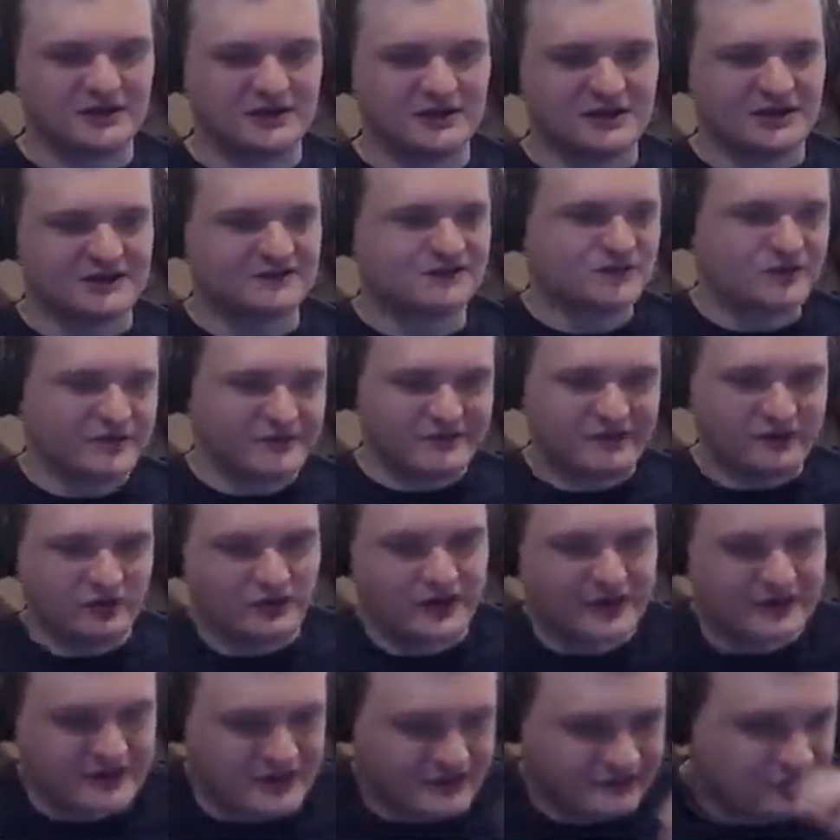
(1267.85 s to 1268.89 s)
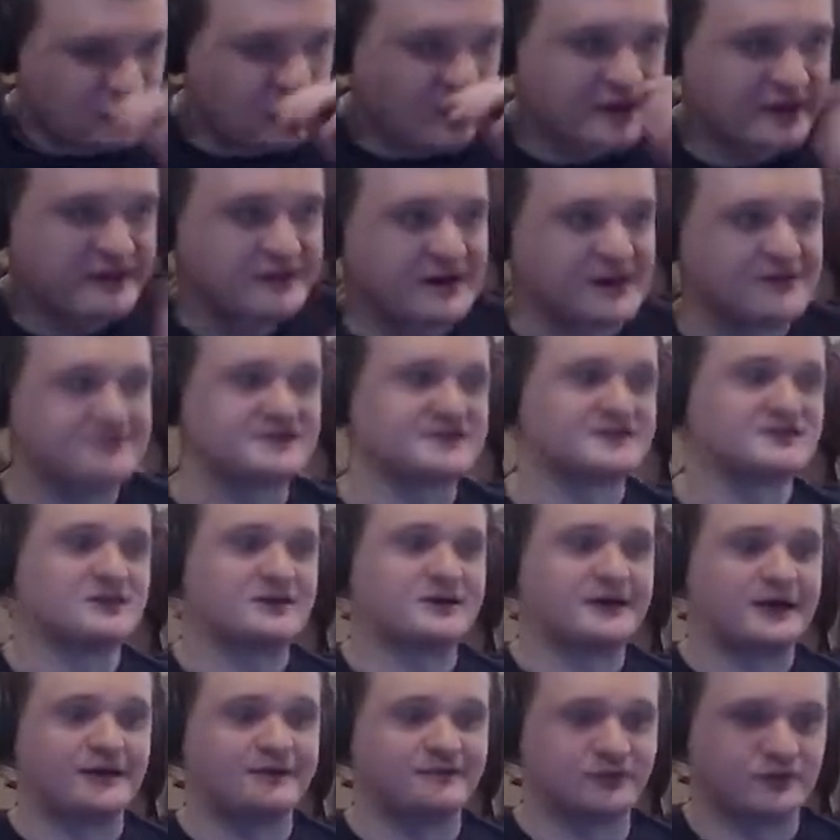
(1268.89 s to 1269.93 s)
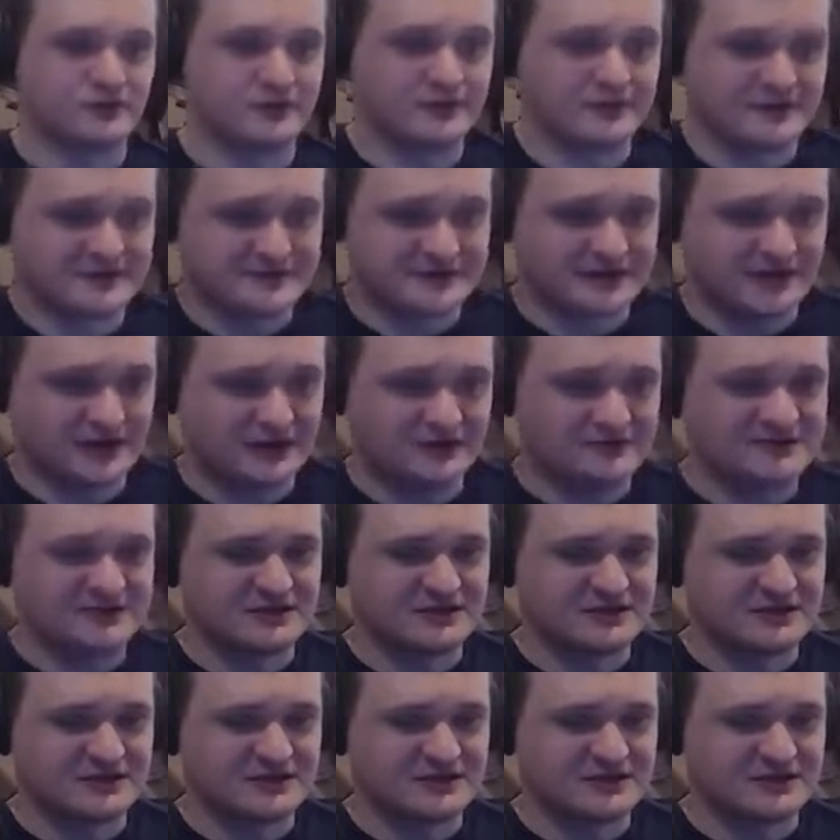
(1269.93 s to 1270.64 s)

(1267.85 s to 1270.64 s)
You have 20 lives to start out for in this game,